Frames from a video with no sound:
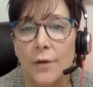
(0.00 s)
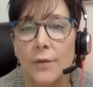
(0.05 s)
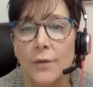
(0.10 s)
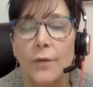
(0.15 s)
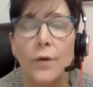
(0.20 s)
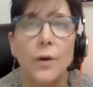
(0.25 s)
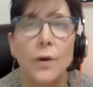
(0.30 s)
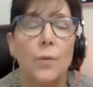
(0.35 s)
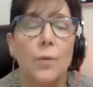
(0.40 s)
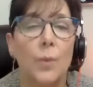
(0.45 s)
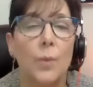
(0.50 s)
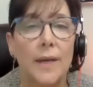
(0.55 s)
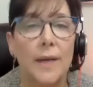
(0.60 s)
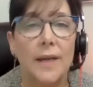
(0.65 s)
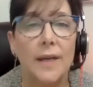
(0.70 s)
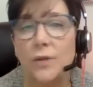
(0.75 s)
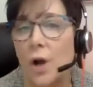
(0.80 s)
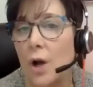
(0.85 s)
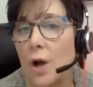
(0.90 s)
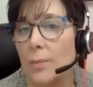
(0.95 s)
for a
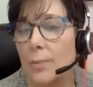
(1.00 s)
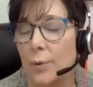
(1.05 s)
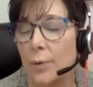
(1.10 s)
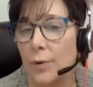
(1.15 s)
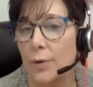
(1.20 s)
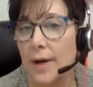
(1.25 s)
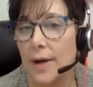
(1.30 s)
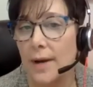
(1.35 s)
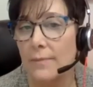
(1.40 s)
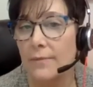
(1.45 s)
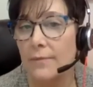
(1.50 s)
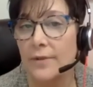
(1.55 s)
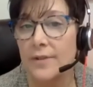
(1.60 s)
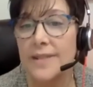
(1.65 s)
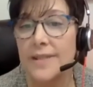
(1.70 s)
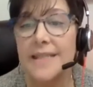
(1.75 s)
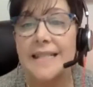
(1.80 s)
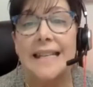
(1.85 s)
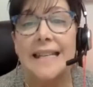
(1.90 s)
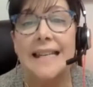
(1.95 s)
week-long program for
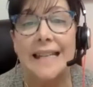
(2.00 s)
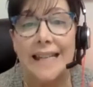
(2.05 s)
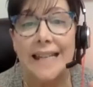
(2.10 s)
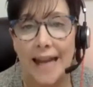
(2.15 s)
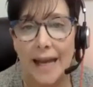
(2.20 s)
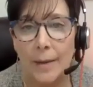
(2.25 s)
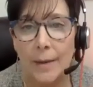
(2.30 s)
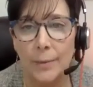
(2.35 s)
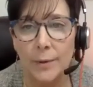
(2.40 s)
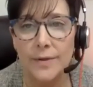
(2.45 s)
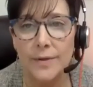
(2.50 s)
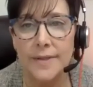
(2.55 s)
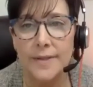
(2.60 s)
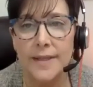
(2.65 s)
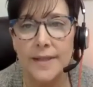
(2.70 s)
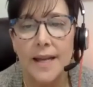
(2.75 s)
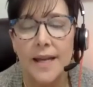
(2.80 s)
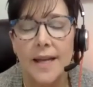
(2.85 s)
teen campers.